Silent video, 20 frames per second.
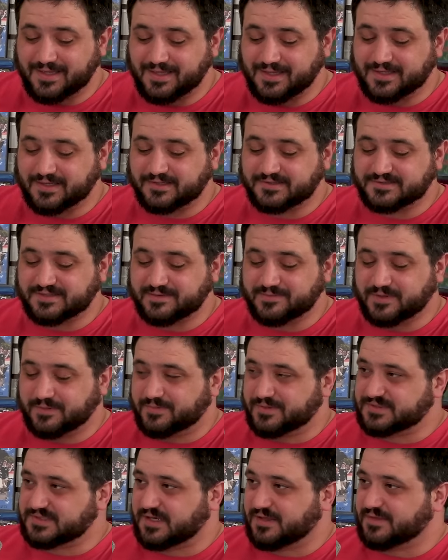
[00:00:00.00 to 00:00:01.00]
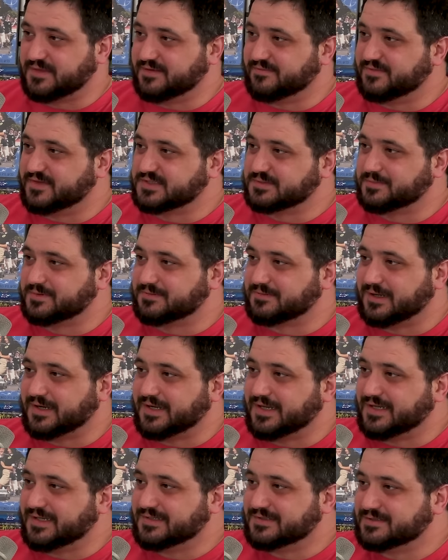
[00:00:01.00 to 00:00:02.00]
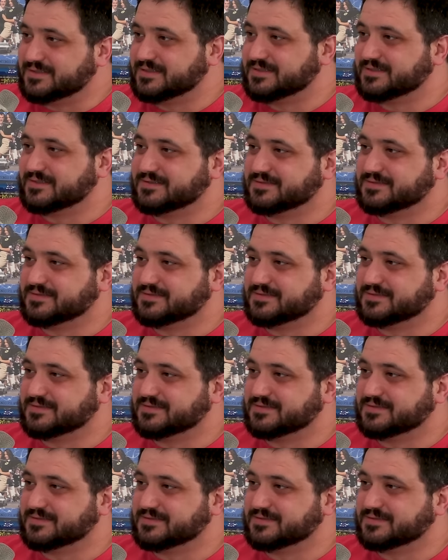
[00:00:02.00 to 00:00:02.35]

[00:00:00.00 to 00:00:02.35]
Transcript: he kills him. He puts on the invisible ring.